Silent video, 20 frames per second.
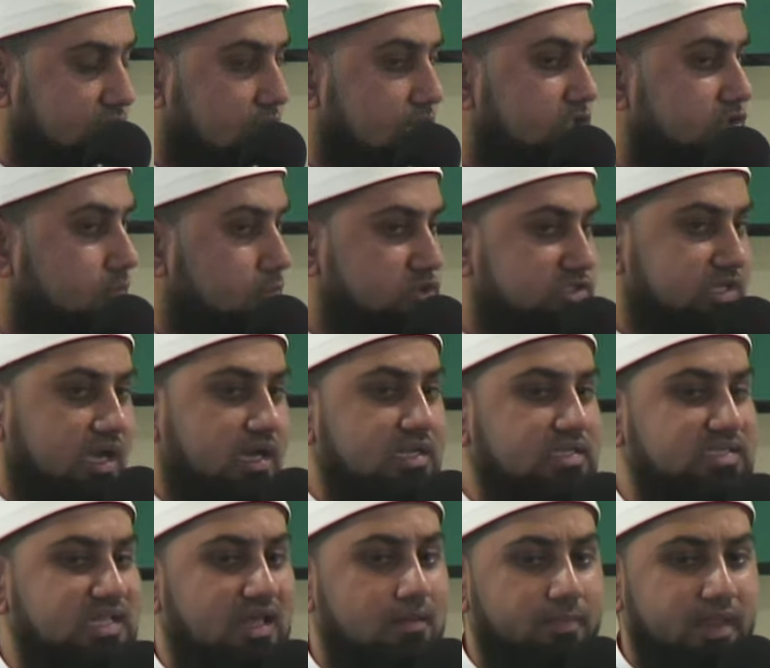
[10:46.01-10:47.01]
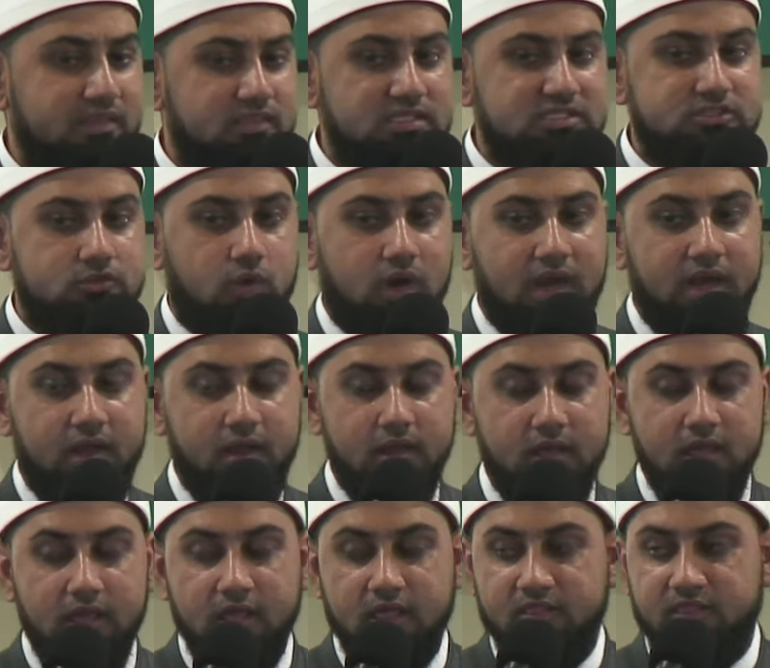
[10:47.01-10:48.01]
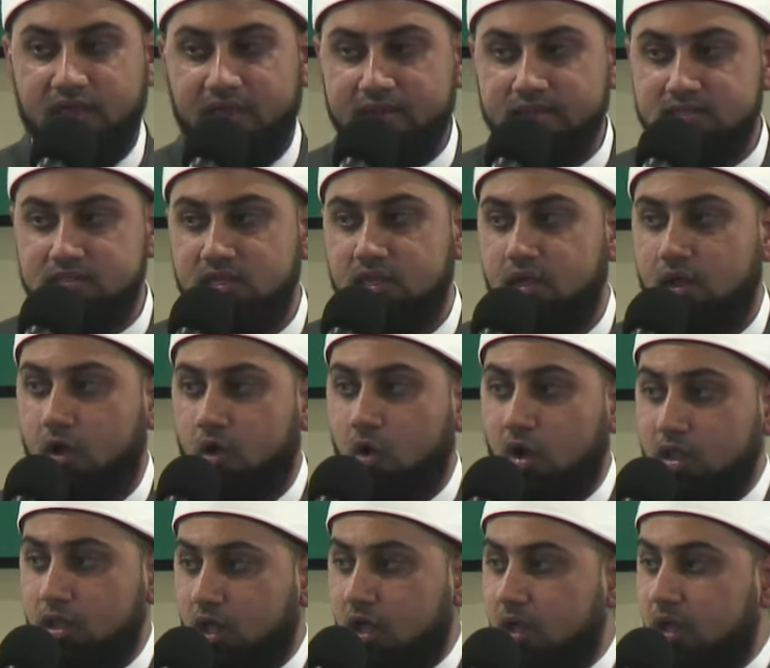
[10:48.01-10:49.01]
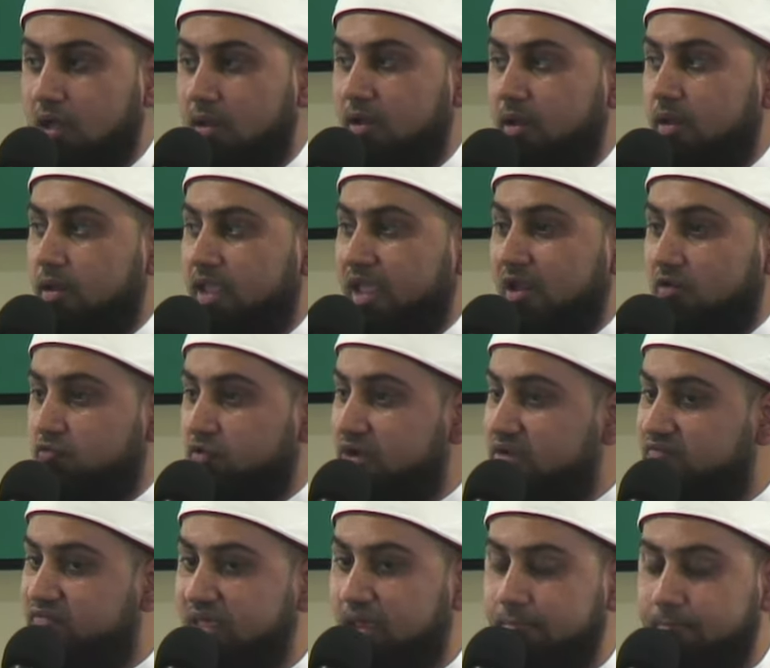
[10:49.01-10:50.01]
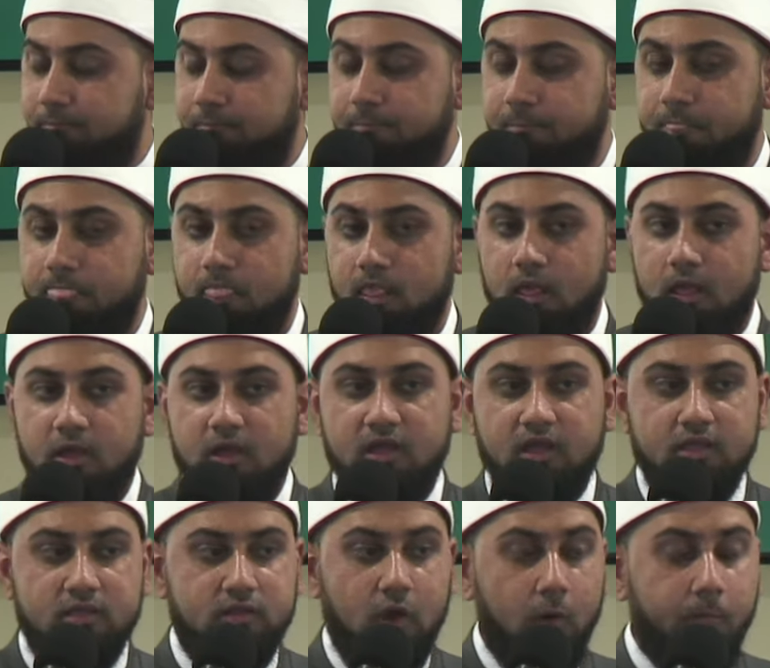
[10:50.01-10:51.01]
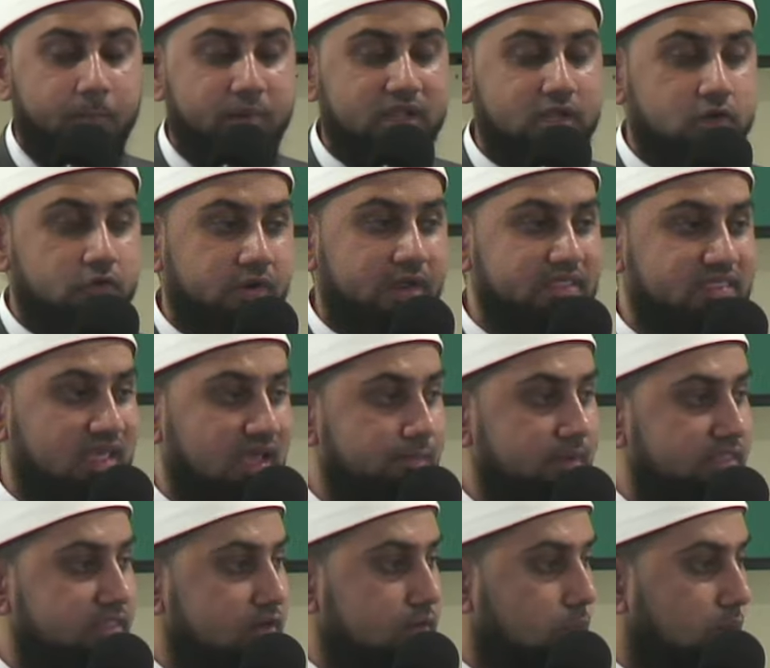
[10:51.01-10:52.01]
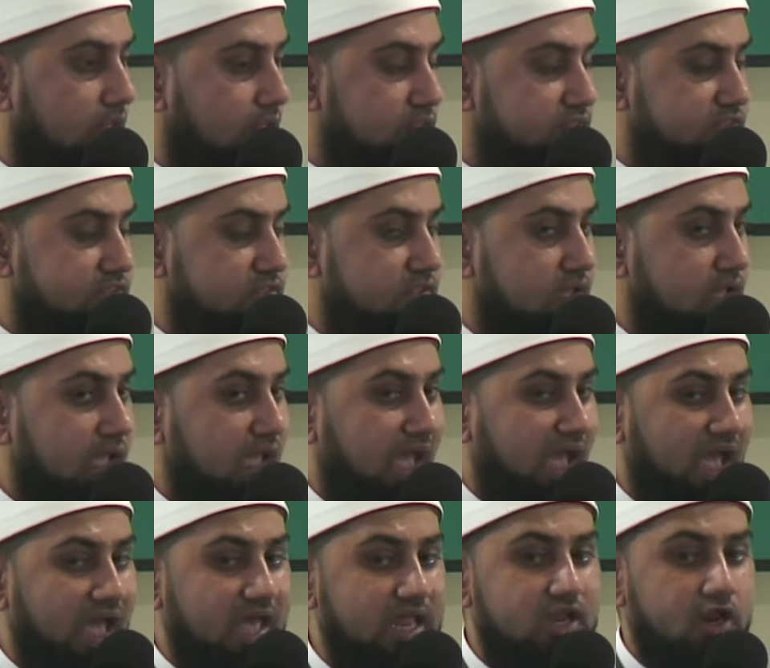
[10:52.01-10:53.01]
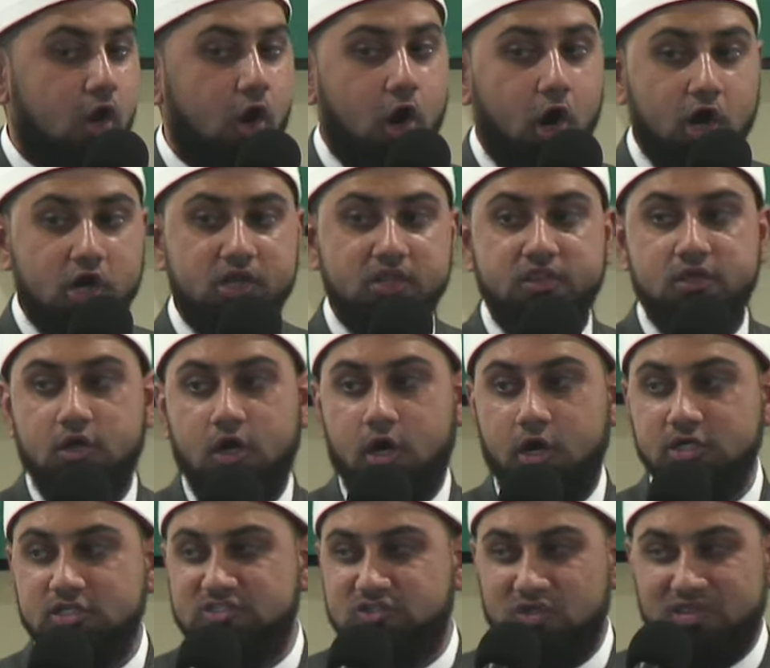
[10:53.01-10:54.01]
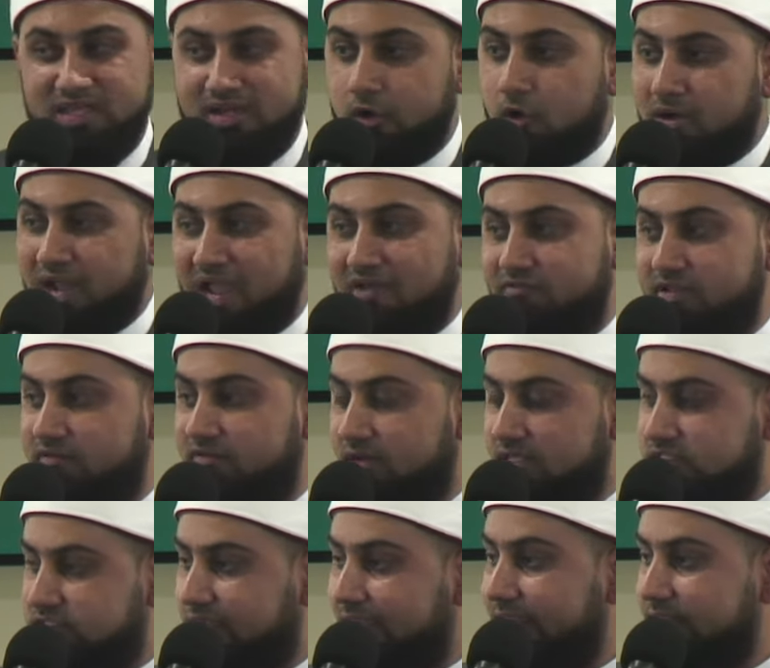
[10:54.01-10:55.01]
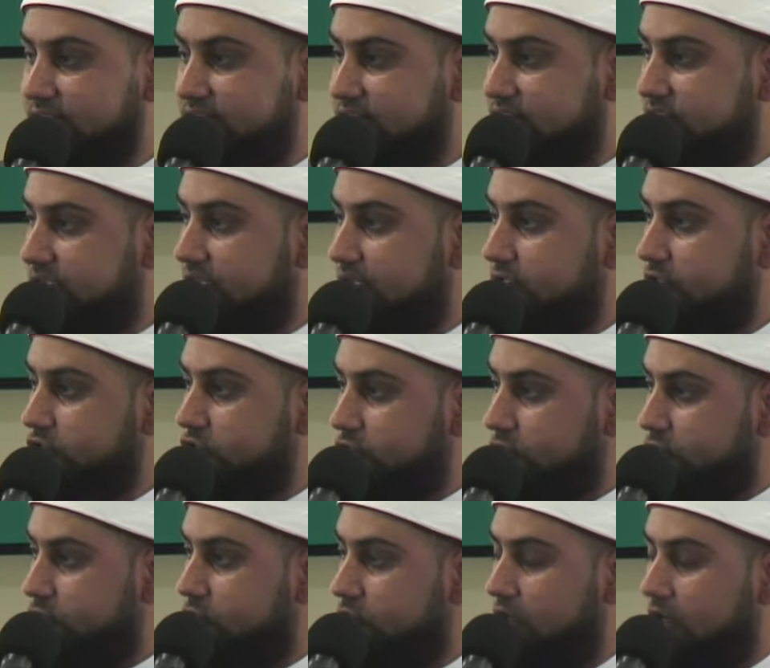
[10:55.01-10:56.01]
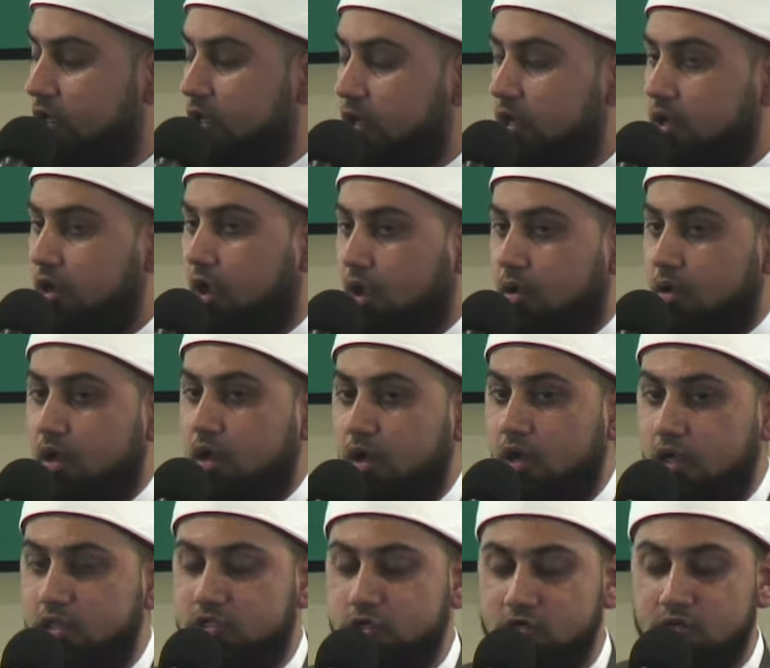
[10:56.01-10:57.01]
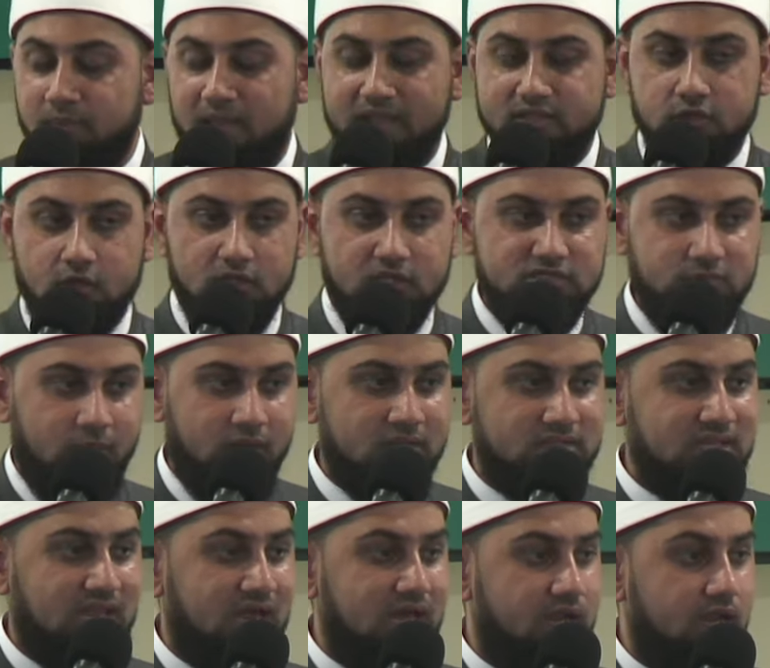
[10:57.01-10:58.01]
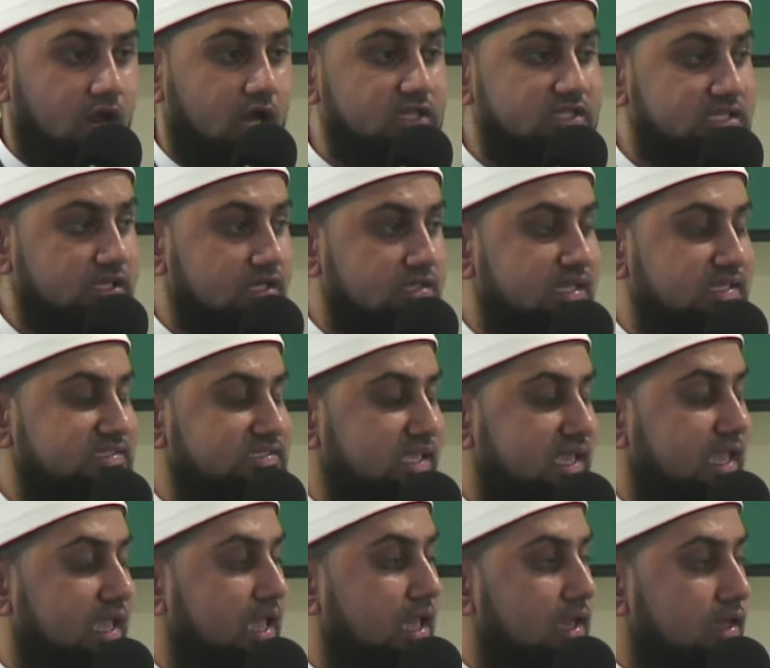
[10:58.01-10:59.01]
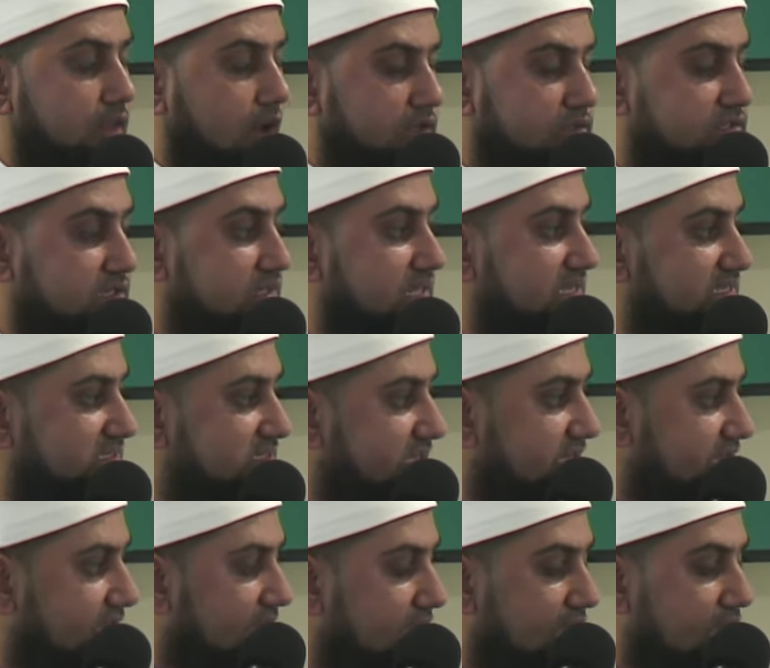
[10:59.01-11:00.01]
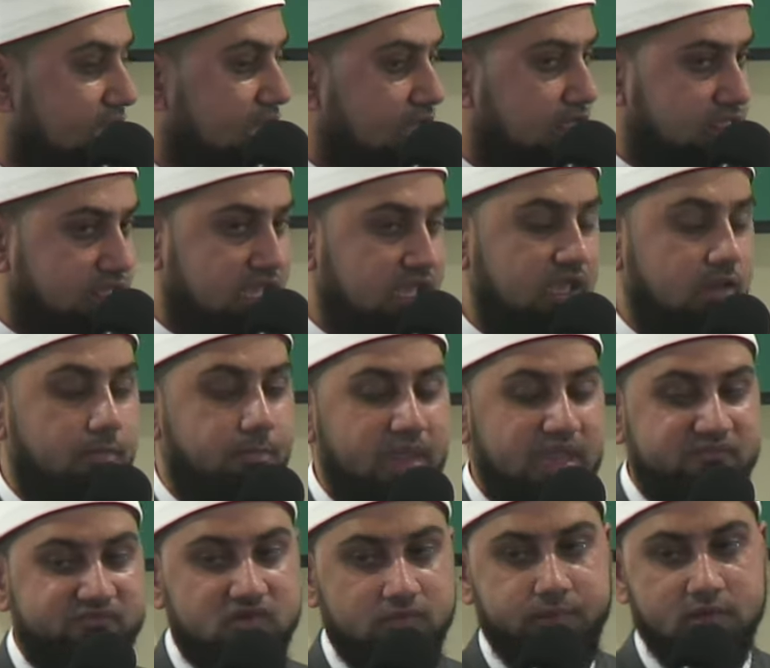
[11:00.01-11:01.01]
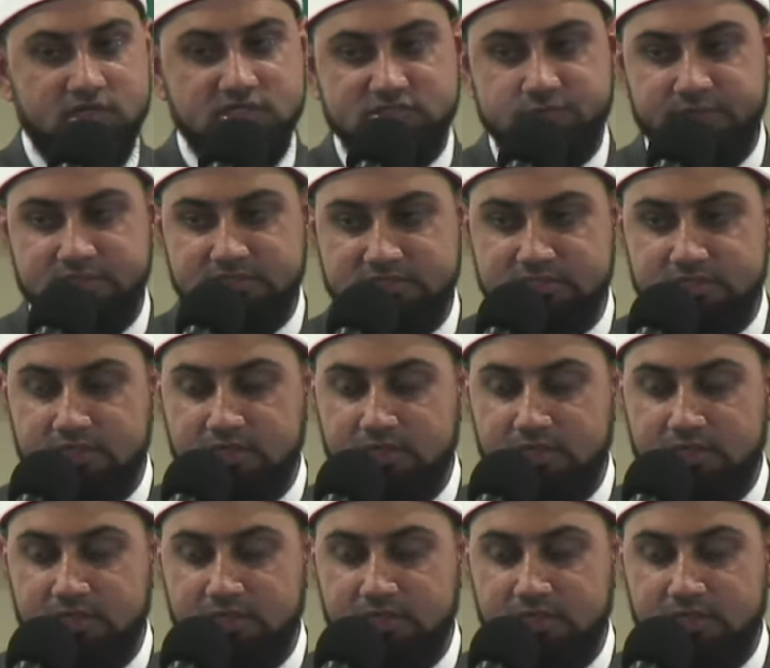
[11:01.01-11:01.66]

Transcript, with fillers: So Musa made this dua that, Oh Allah, get rid of them, obliterate them and their wealth, and harden their hearts so they don't have even a chance to uh, turn back to Allah subhanahu wa ta'ala until they, say, until they see the painful punishment.